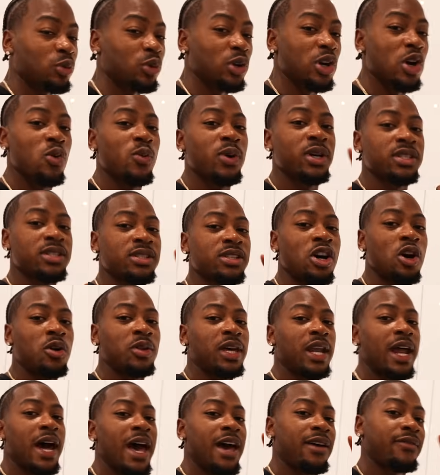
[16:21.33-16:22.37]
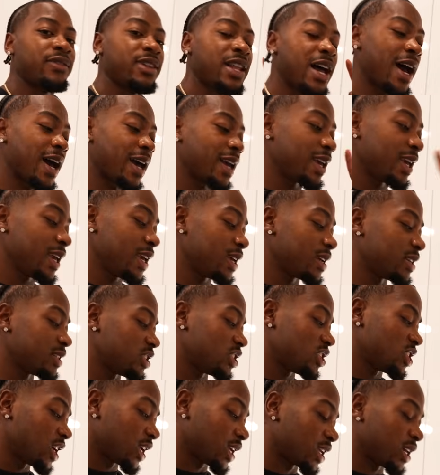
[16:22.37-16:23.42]
Real ones know that I have not eaten
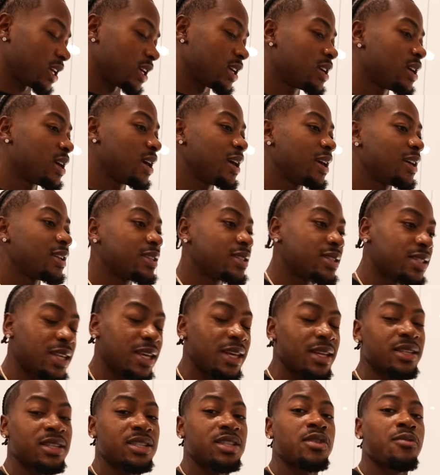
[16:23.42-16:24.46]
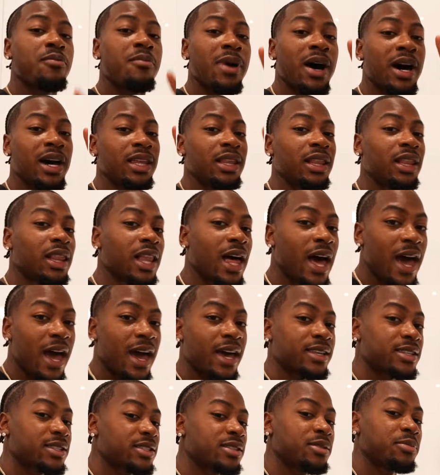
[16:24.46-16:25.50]
chicken since my
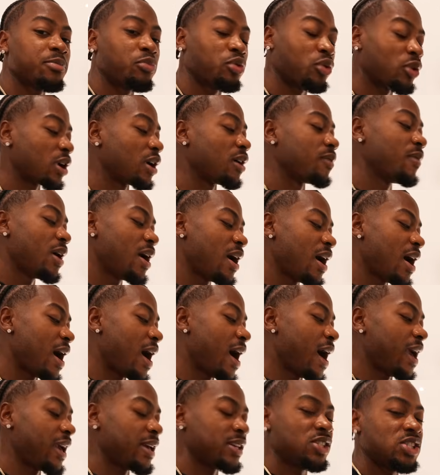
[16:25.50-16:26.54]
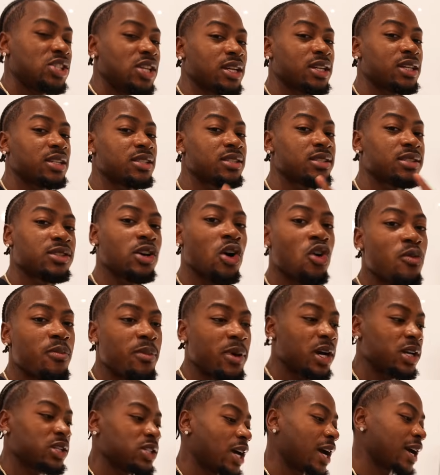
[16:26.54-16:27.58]
last prep. I ate chicken so
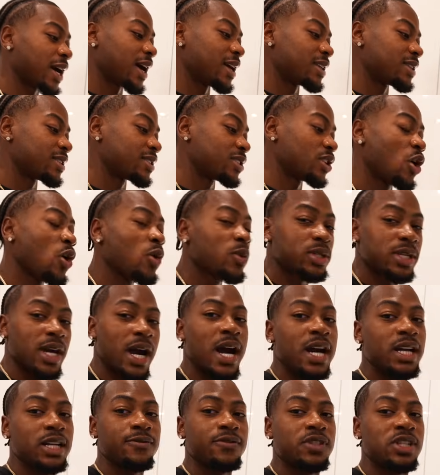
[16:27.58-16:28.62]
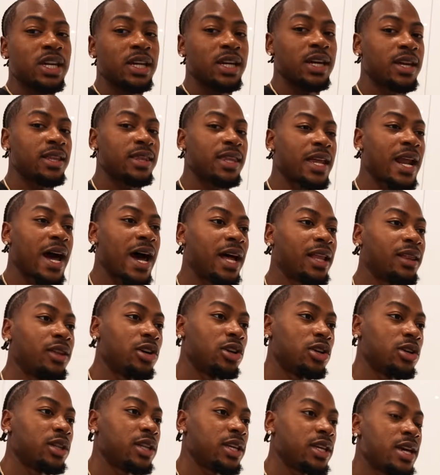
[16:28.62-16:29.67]
much. I got so tired of chicken that I
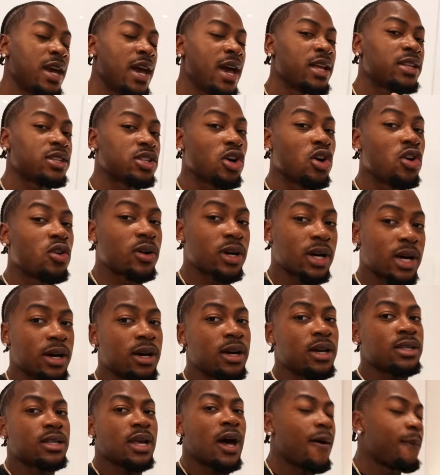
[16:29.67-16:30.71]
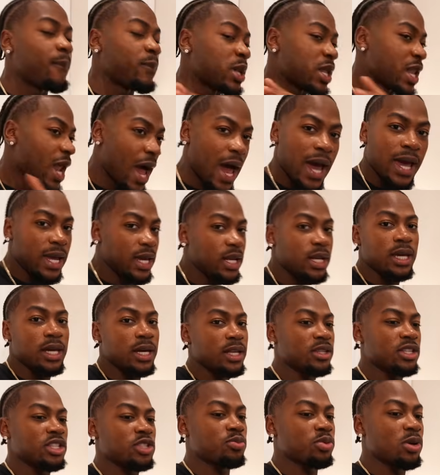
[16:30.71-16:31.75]
literally told cuz I'm not eating it
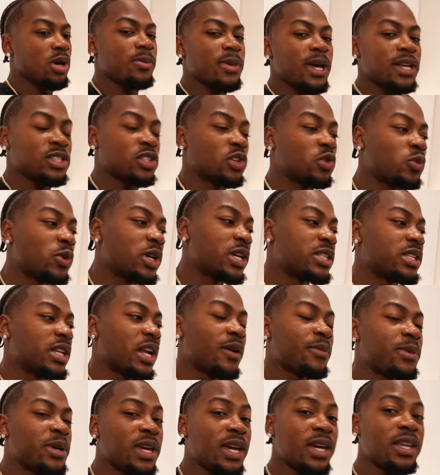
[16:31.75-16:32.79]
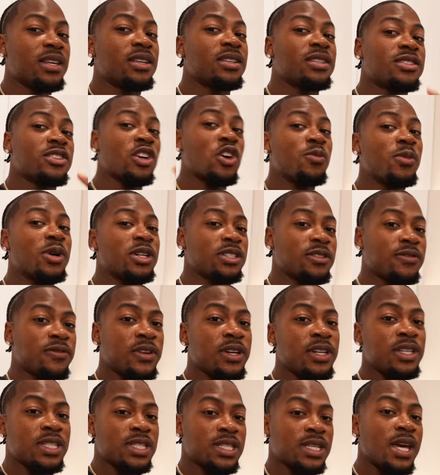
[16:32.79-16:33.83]
this prep. That's the reason I've been eating so much
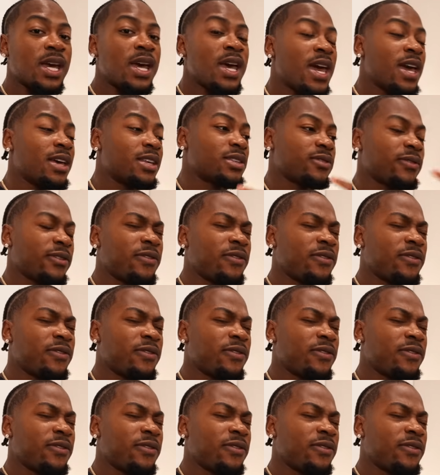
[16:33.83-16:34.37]
fish and